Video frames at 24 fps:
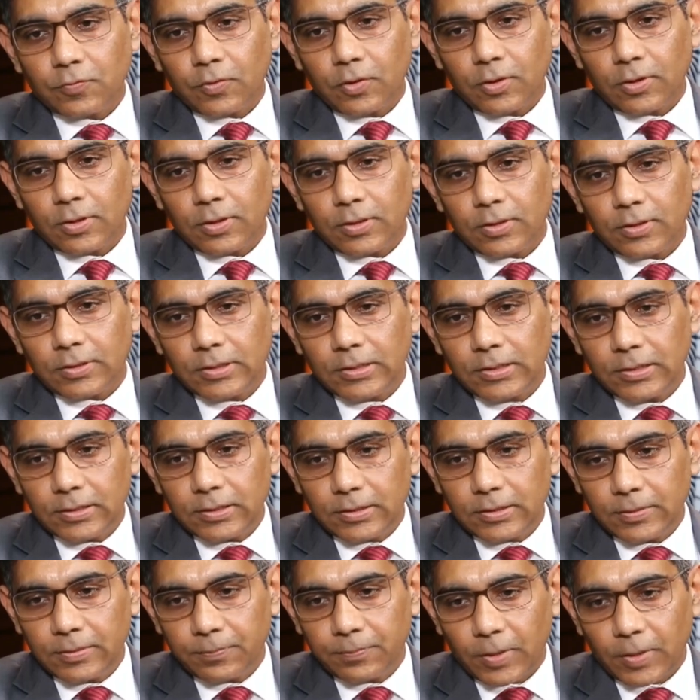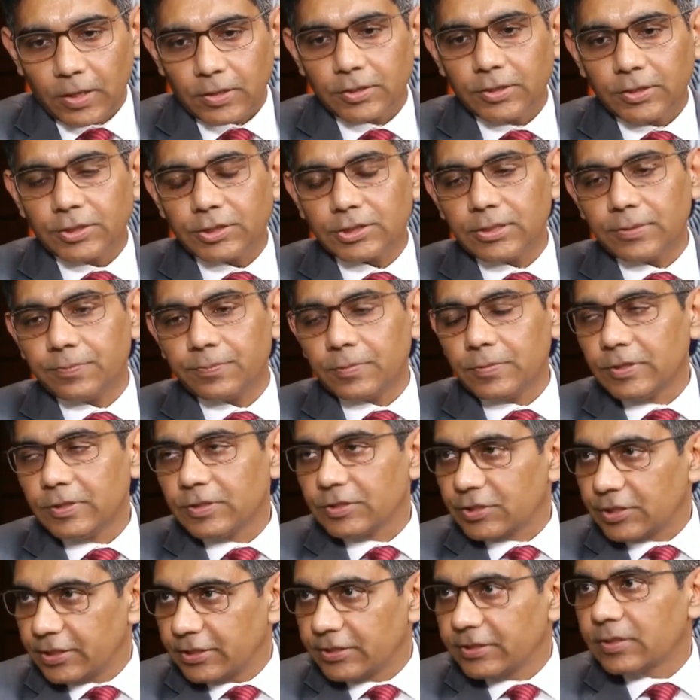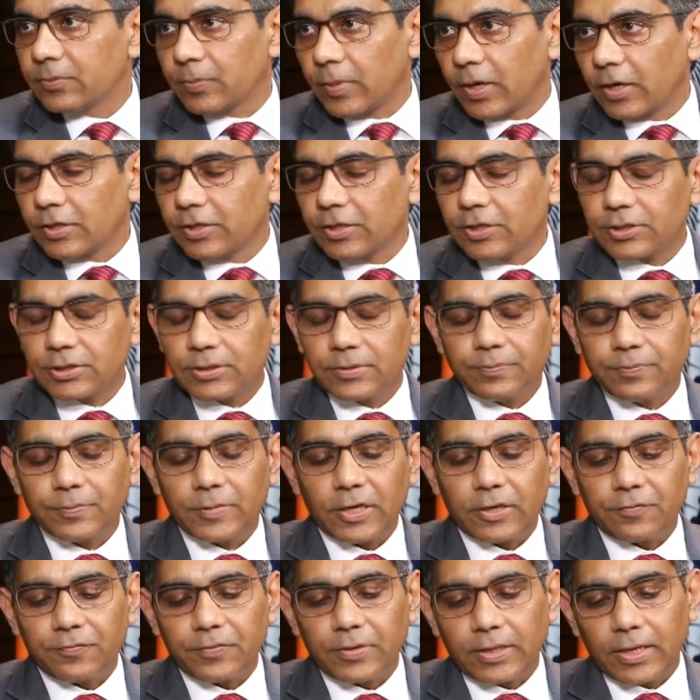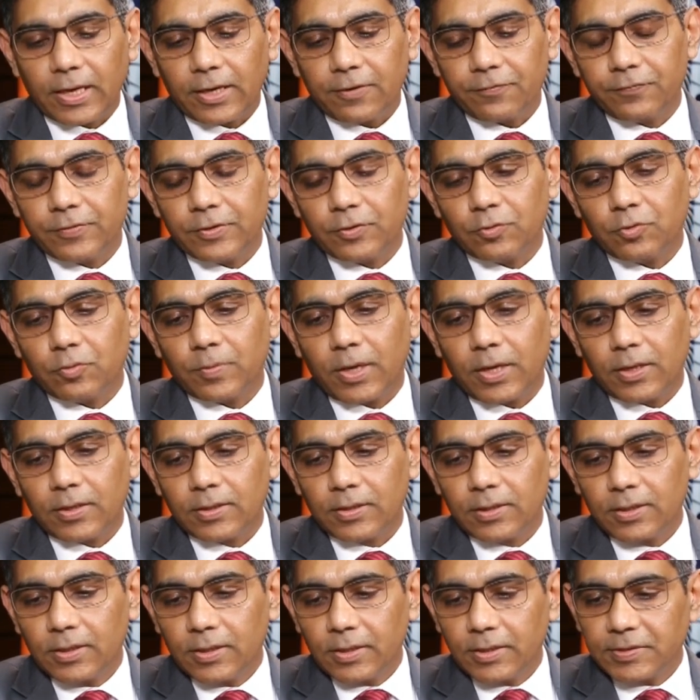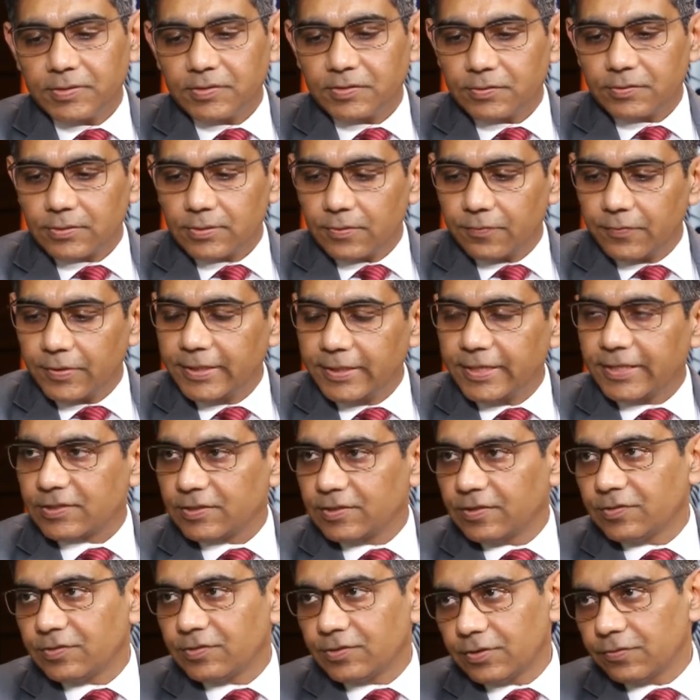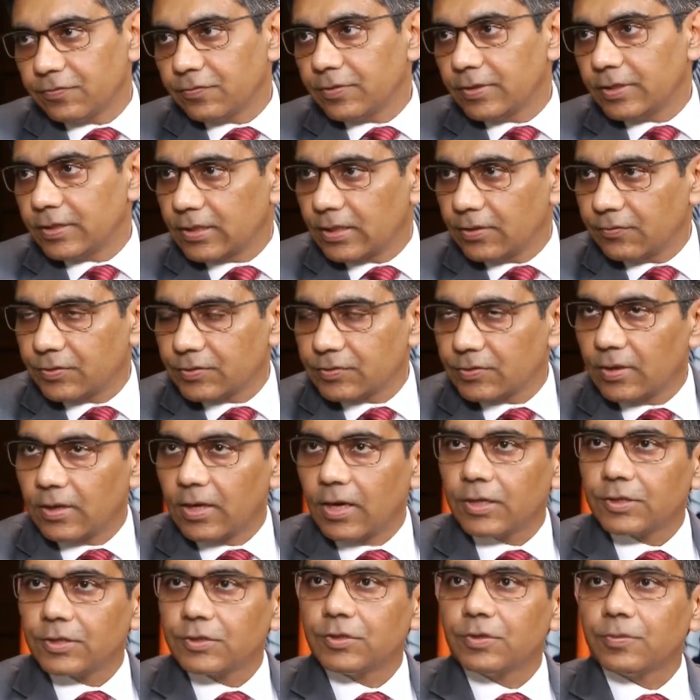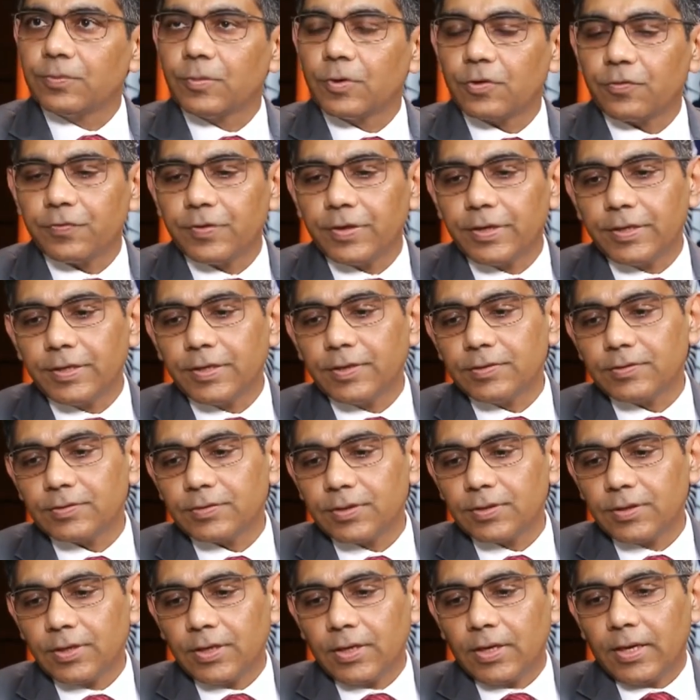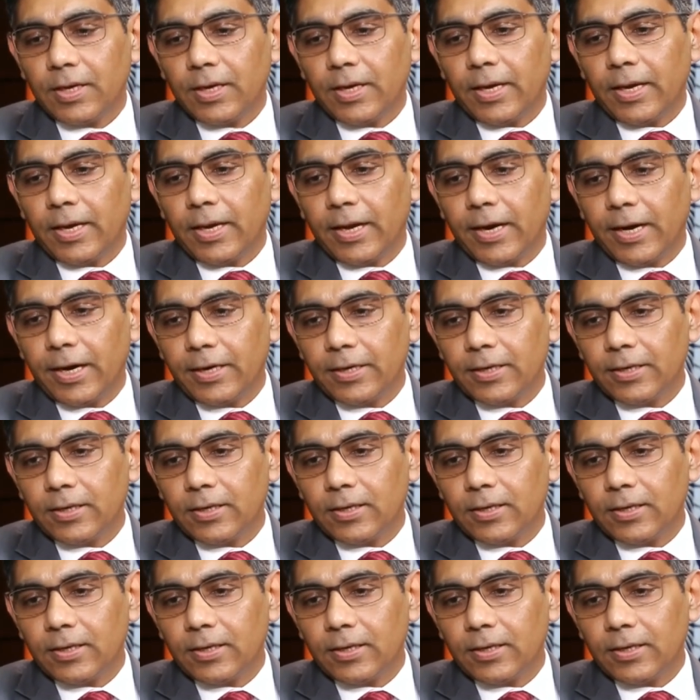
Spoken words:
all, the partnership, the strategic partnership that we have with Oman is very extensive. It covers a large number of areas, and